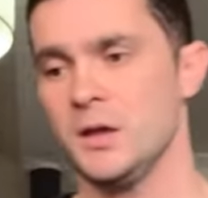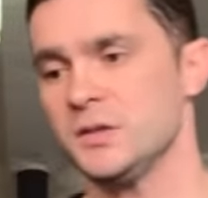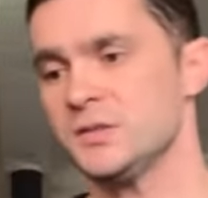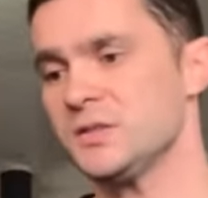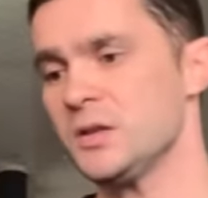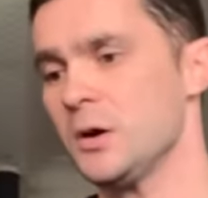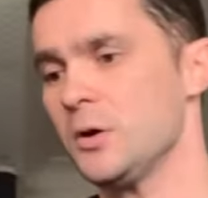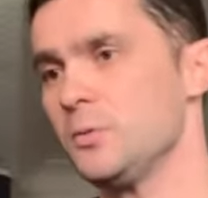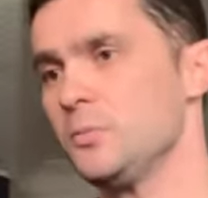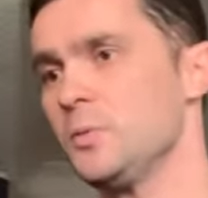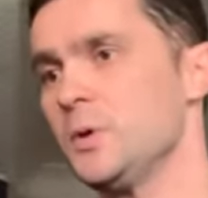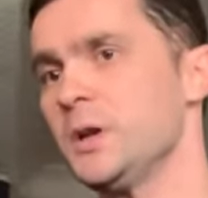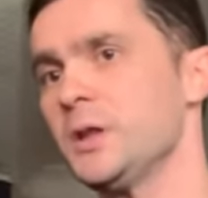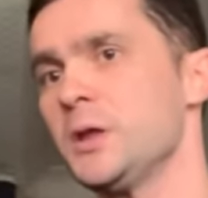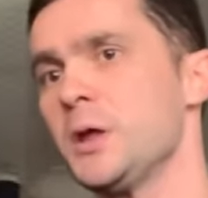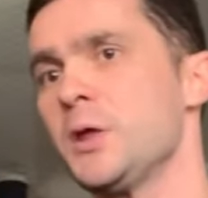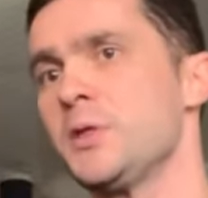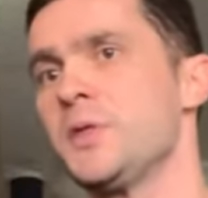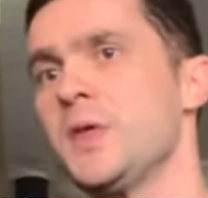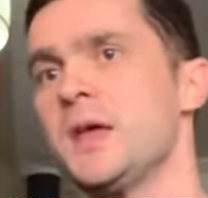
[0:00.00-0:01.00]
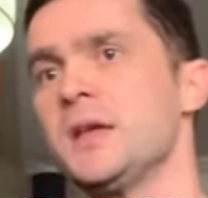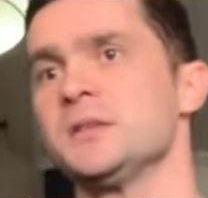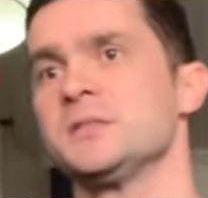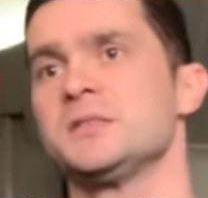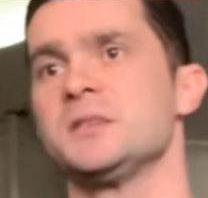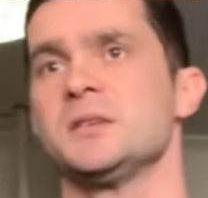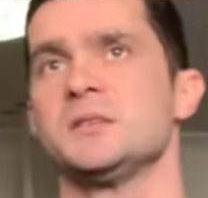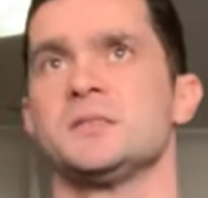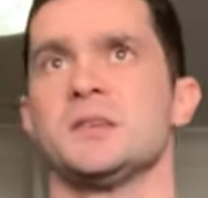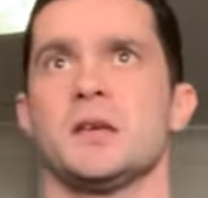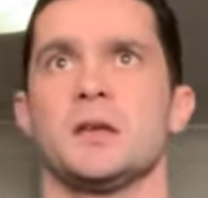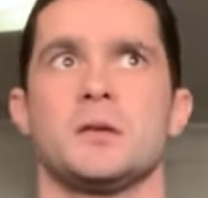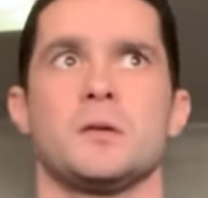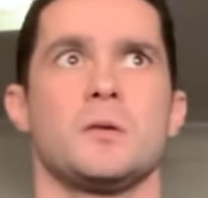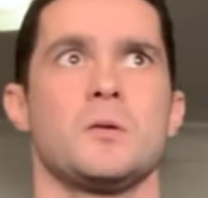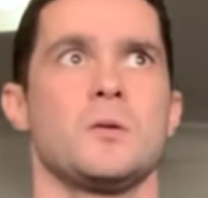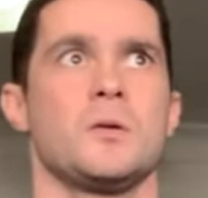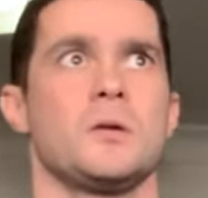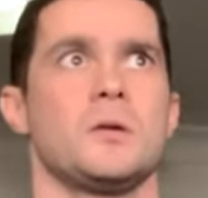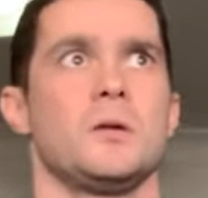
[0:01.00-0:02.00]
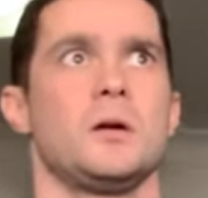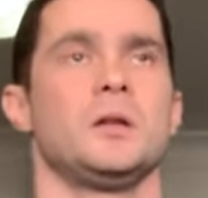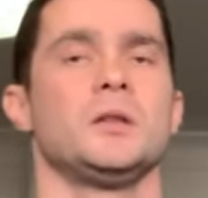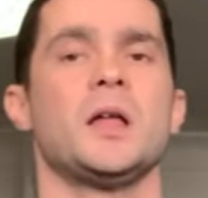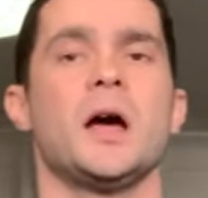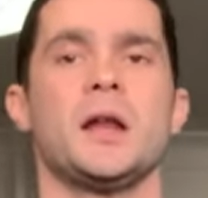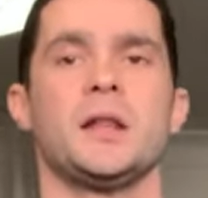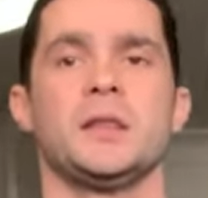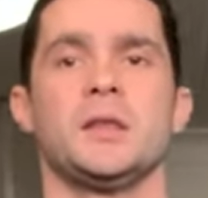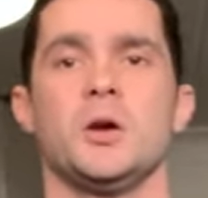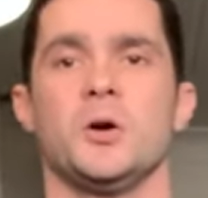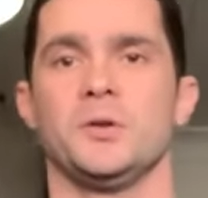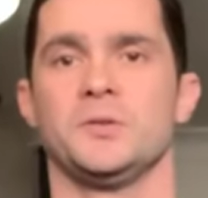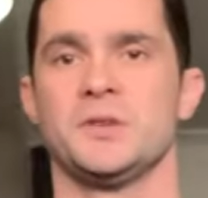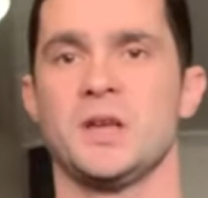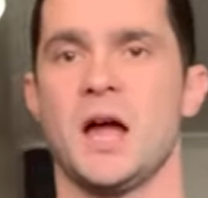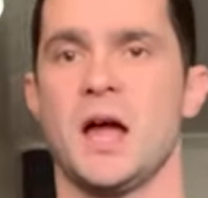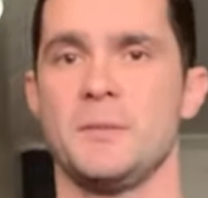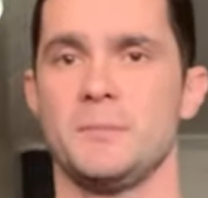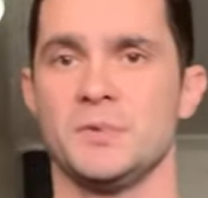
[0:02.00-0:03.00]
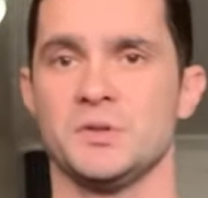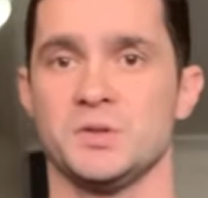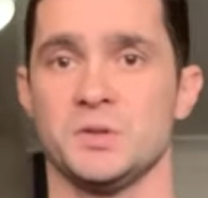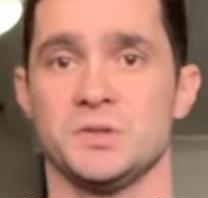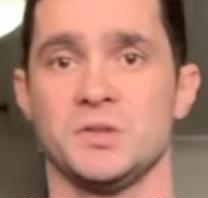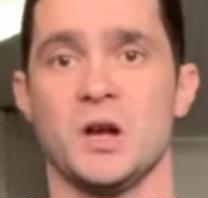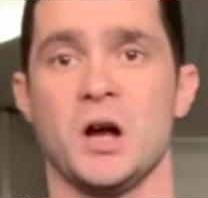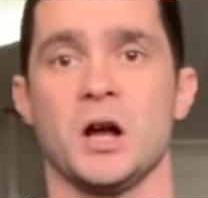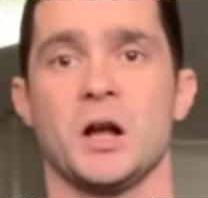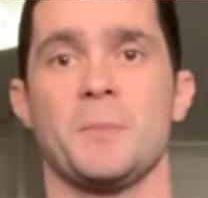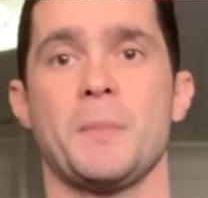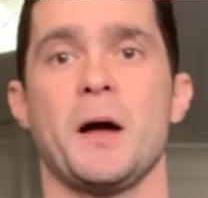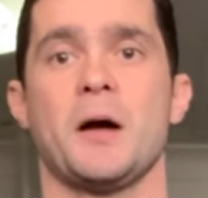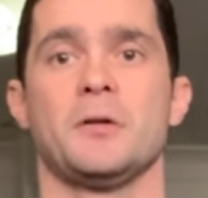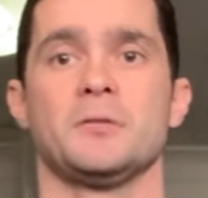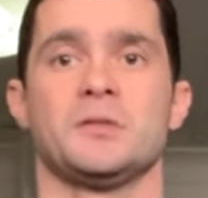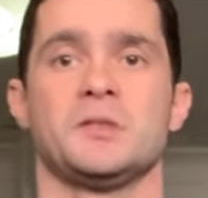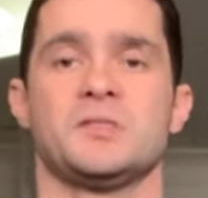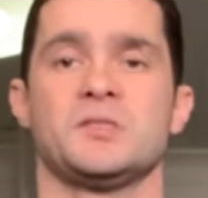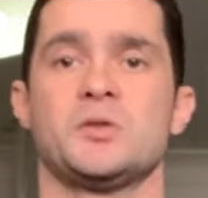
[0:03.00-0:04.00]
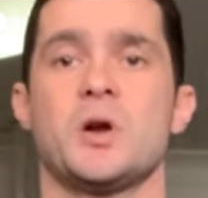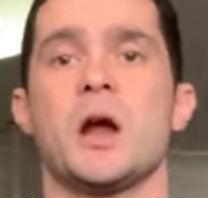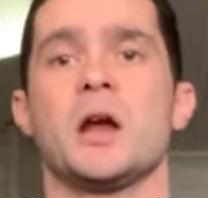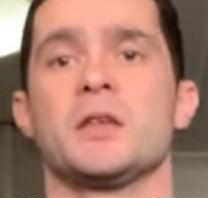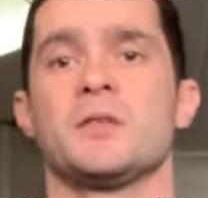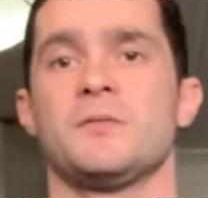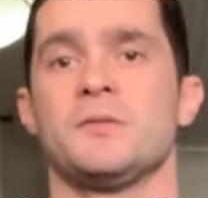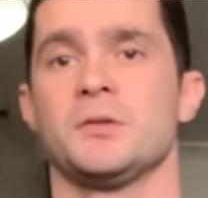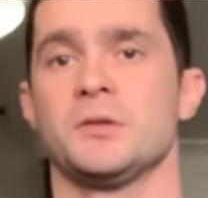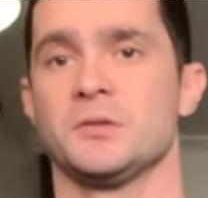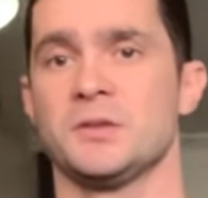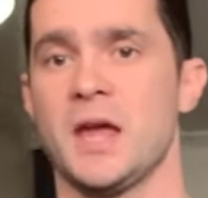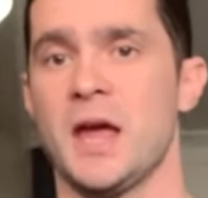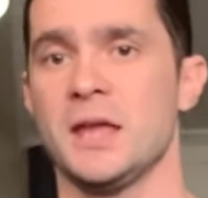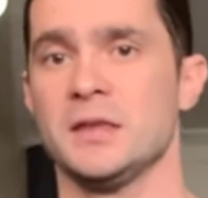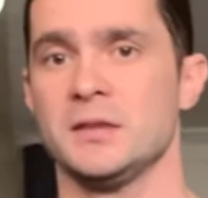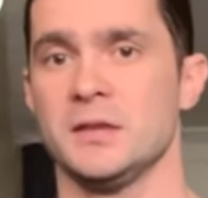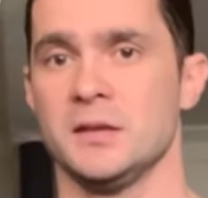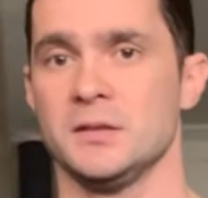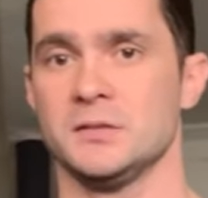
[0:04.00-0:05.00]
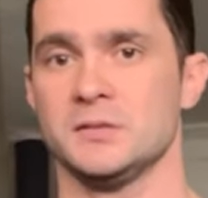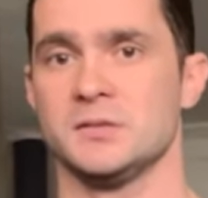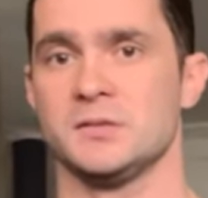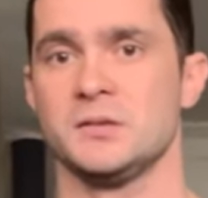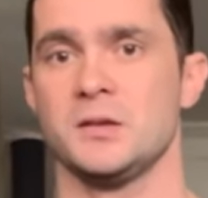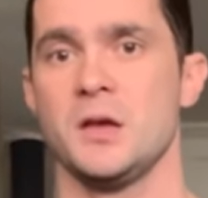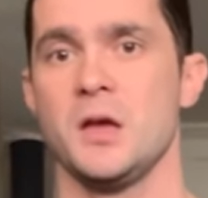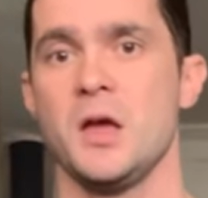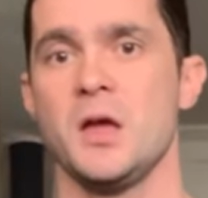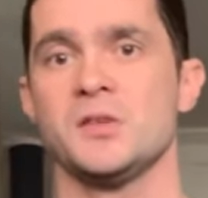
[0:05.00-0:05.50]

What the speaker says: So one of the things is like a lot of the old timers would talk about the strength of their tendons.